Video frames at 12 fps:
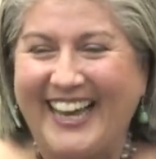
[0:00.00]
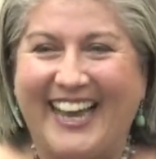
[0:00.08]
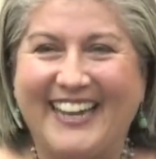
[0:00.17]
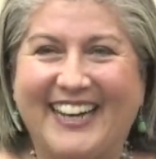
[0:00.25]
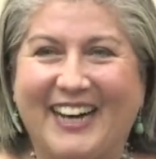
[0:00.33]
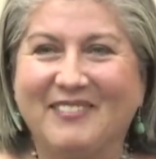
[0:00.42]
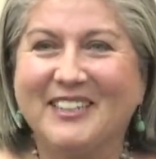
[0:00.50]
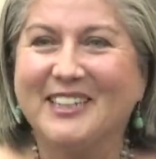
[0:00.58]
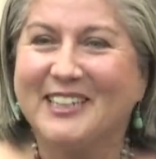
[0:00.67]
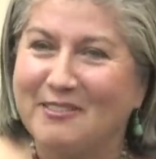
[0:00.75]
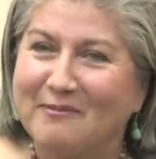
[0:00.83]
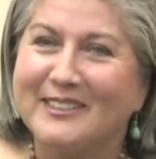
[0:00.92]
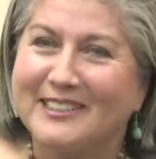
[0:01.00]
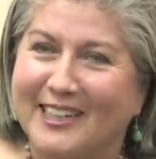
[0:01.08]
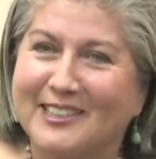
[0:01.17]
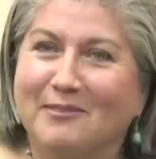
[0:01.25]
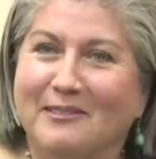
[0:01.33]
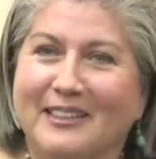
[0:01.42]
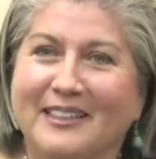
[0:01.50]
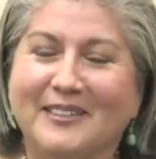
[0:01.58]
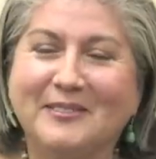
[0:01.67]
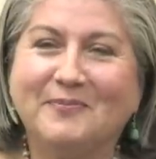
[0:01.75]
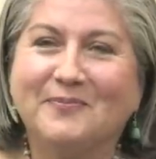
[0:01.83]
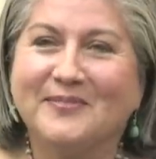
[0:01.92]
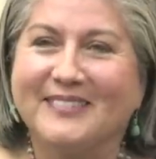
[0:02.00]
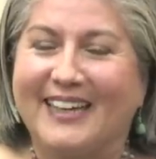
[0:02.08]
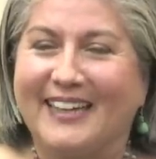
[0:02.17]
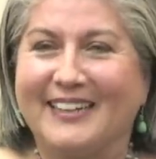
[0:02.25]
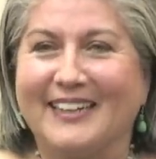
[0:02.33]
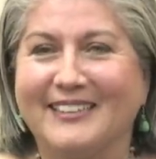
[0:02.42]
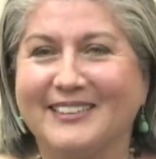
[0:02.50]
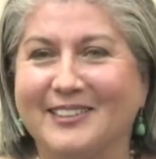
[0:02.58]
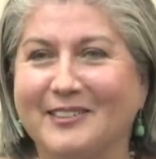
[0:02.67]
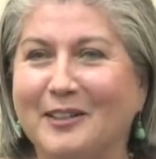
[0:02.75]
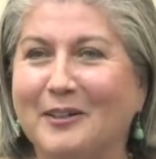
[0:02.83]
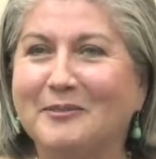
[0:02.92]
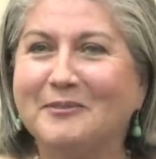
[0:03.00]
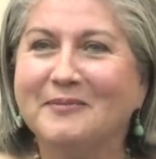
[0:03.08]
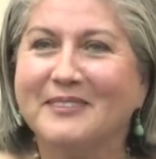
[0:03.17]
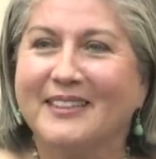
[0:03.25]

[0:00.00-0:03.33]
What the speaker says: And I'm going to keep in touch with you and let you know